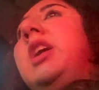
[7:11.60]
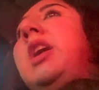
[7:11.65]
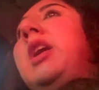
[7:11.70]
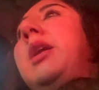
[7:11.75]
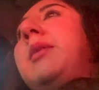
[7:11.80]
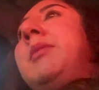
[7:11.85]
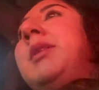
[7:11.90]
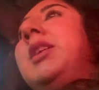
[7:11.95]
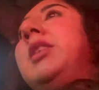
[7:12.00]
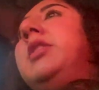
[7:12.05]

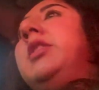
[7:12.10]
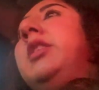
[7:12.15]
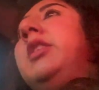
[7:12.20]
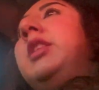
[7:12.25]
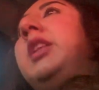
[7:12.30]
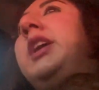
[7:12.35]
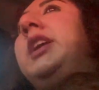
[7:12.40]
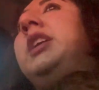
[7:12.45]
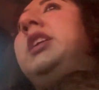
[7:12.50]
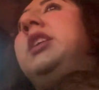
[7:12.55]
I'm not gonna,
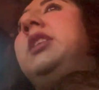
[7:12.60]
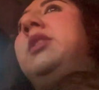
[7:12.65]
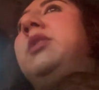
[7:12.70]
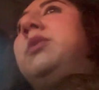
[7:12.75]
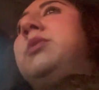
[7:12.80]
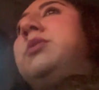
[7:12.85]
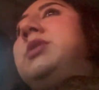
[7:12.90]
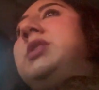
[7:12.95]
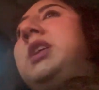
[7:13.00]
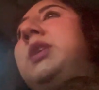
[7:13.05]
like, you
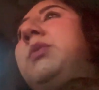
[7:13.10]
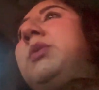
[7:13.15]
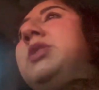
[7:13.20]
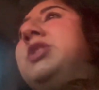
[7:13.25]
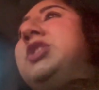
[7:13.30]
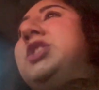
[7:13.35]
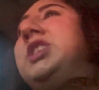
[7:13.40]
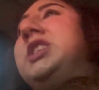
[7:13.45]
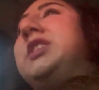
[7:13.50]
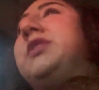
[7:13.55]
know, say where
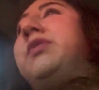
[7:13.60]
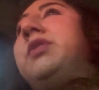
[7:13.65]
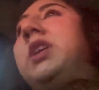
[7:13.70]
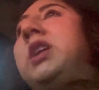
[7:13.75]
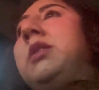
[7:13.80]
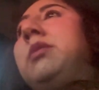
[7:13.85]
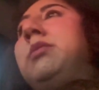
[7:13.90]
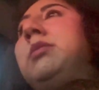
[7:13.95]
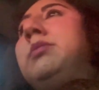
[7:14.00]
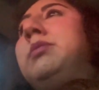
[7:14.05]
she's
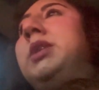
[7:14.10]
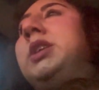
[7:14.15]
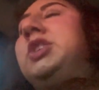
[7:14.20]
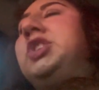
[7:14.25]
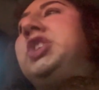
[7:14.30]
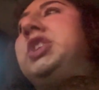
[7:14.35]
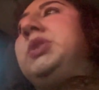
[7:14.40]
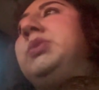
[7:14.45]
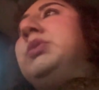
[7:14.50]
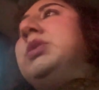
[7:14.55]
from, but
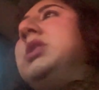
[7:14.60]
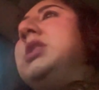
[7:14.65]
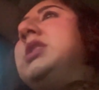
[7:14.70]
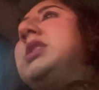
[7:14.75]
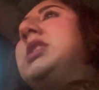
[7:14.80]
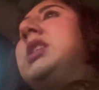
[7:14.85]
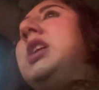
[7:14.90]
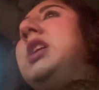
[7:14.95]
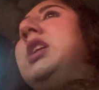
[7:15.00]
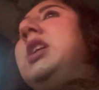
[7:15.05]
she
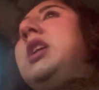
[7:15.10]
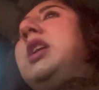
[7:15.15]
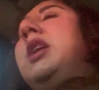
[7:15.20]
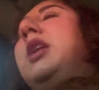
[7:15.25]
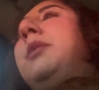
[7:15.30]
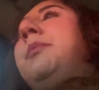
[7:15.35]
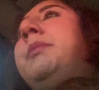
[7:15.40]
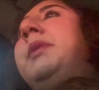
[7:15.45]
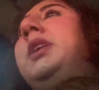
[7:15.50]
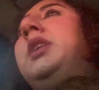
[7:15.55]
was
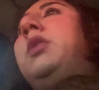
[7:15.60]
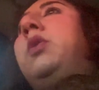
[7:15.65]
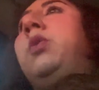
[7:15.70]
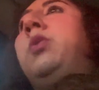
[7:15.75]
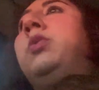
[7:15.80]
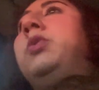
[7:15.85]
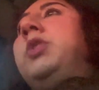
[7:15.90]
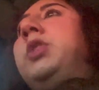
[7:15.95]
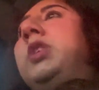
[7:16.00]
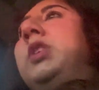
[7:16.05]
a bit
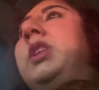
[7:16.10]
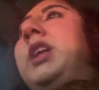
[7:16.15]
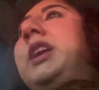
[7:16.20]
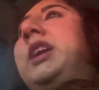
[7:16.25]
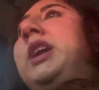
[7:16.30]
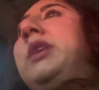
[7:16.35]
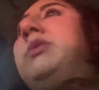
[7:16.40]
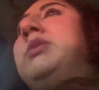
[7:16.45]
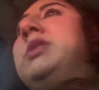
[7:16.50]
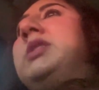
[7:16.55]
older. Like,
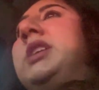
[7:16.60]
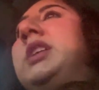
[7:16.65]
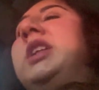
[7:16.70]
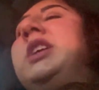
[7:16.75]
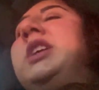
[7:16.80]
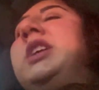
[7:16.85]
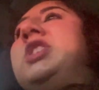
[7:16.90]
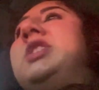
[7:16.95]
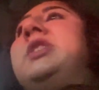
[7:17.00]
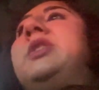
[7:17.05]
I would say,
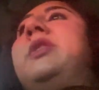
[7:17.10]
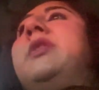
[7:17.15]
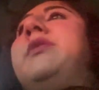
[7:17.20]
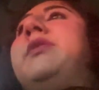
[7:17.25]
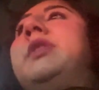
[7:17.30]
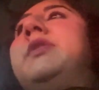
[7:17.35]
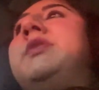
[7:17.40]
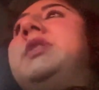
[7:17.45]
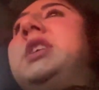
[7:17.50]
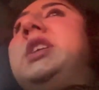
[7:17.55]
like, she's in her
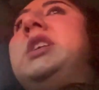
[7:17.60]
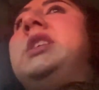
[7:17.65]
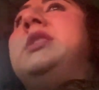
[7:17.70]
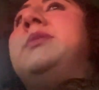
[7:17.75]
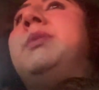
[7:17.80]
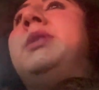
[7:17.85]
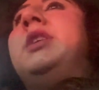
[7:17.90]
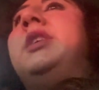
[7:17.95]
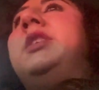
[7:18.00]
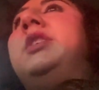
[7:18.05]
50s,
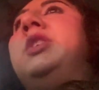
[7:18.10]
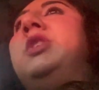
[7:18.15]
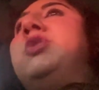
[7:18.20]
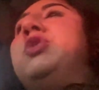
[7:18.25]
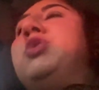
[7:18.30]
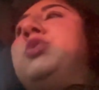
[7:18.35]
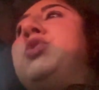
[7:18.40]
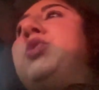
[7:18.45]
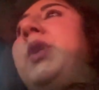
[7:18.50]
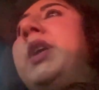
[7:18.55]
but you know,
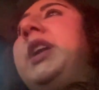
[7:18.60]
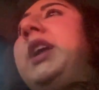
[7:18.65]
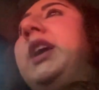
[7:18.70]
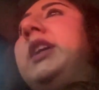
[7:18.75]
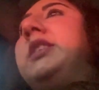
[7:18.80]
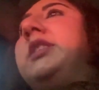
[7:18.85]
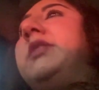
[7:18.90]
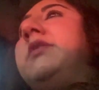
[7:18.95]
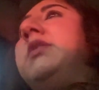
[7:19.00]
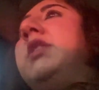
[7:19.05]
she was quite
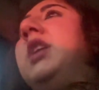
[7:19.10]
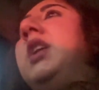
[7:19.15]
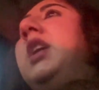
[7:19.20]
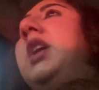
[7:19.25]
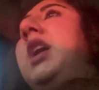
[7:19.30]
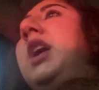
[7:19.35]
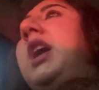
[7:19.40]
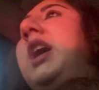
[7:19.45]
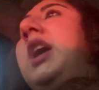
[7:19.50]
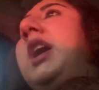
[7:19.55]
active,
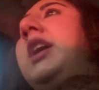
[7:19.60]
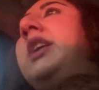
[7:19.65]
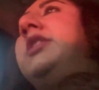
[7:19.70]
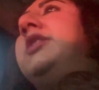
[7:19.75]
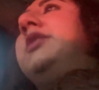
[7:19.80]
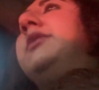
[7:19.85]
and